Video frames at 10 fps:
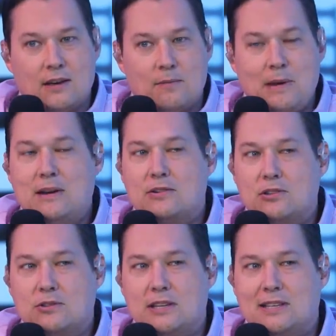Peter
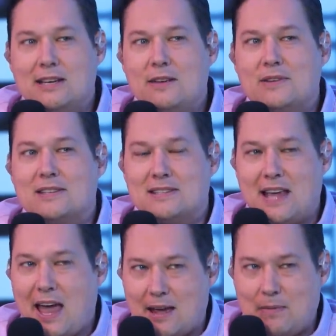Doocy didn't even
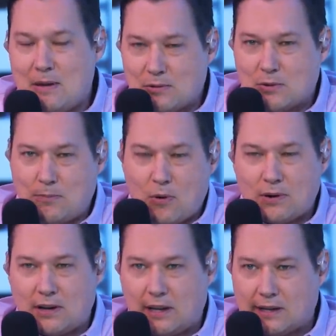say, it was
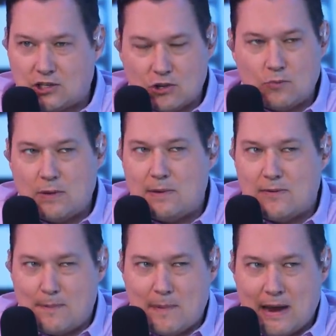reported like, shouldn't we be
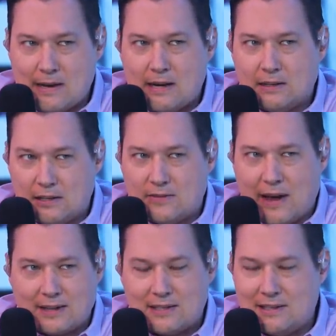mandating these
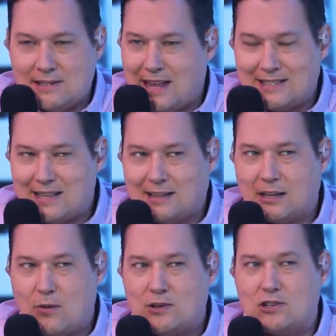vaccines? That's not the
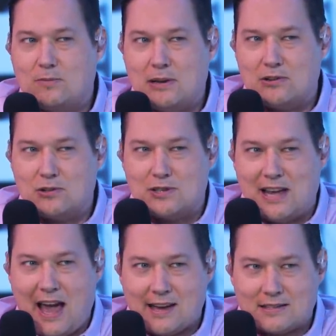question Peter Doocy
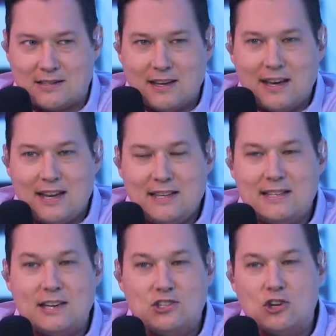asked. He
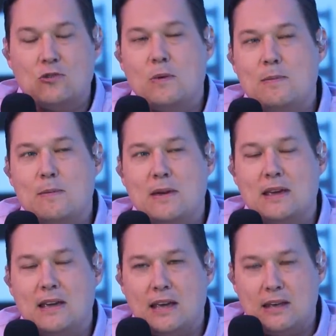said, should we
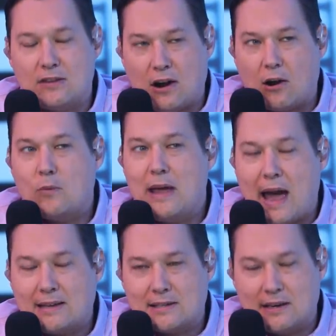be either, are we
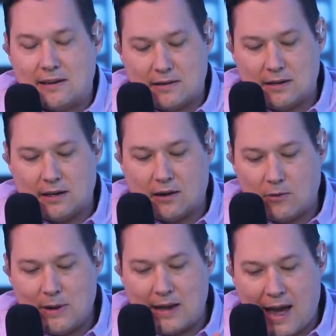asking, uh, are
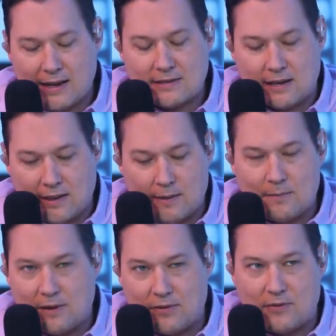we asking them
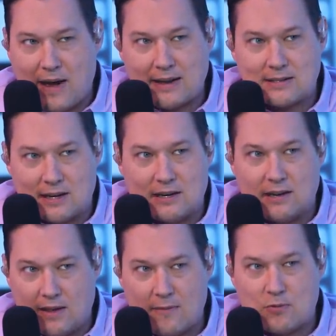if they're vaccinated
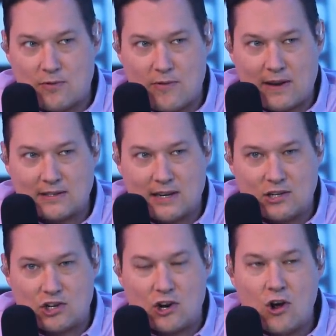and they have proof of
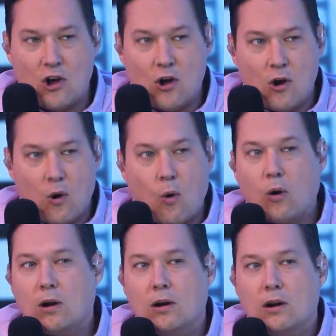vaccination
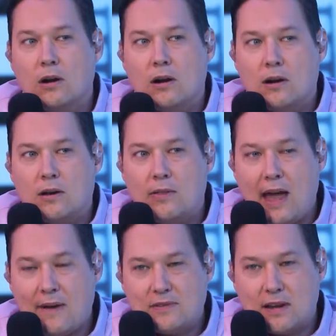or they
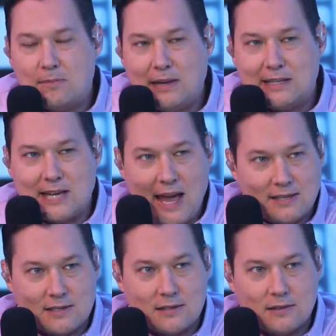have to complete a
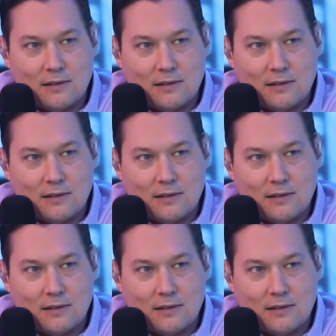test?